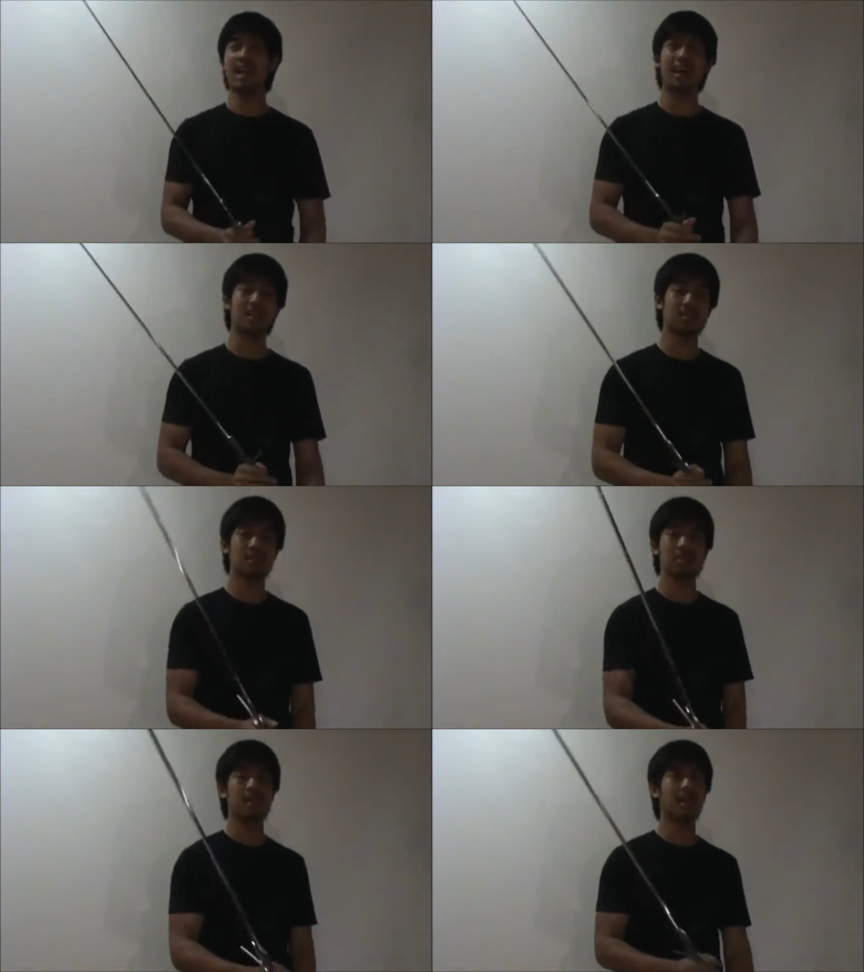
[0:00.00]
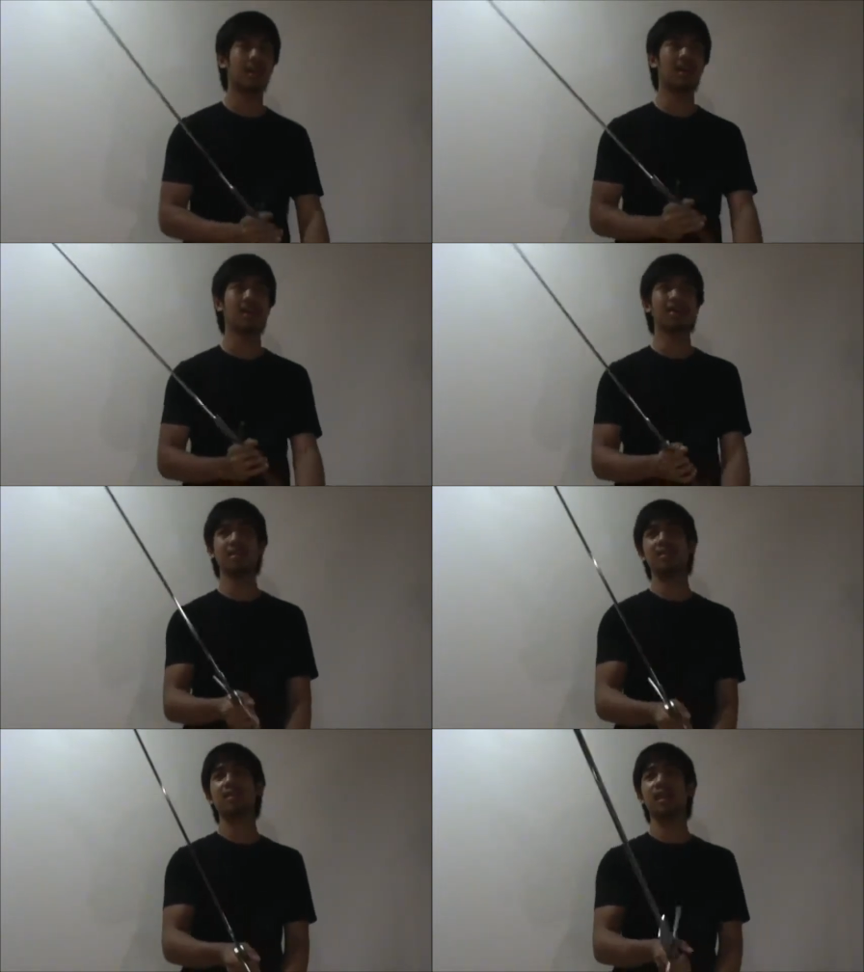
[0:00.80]
yeah,
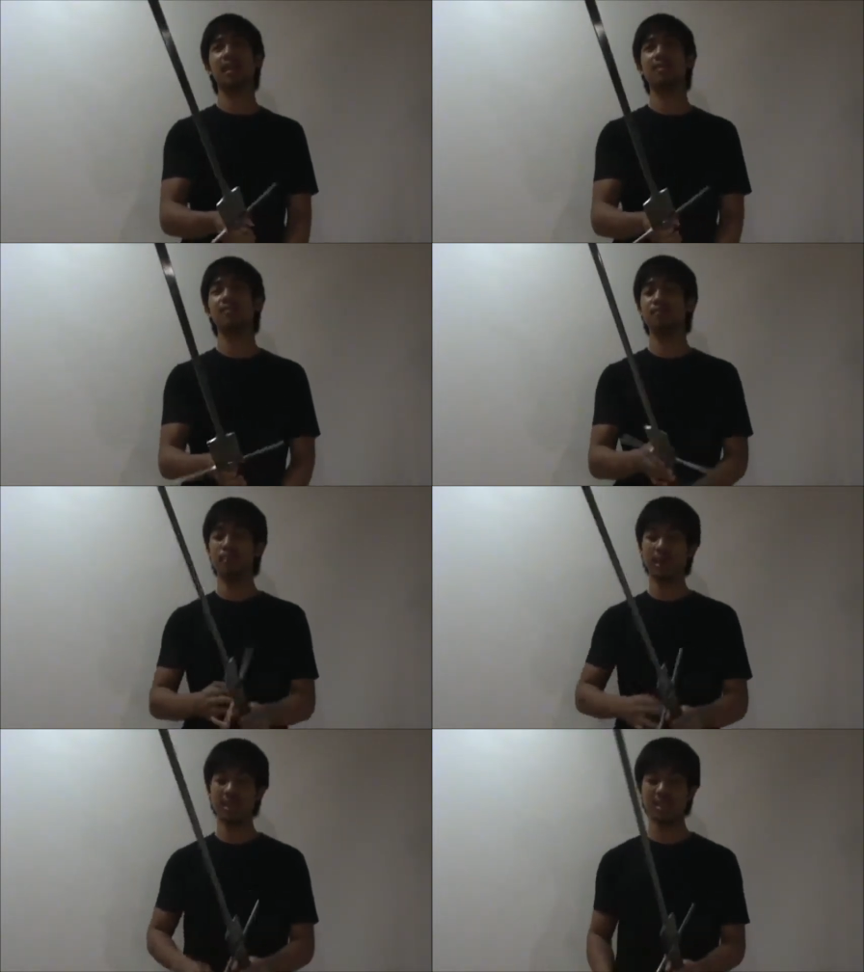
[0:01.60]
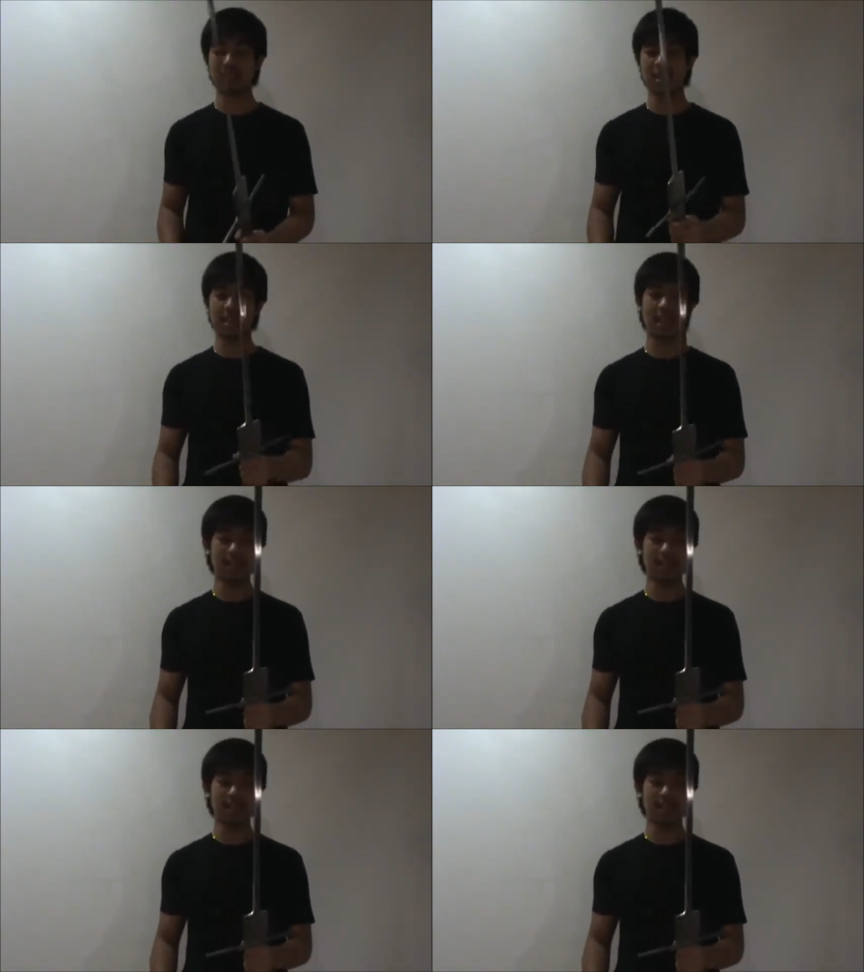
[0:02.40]
and because of that,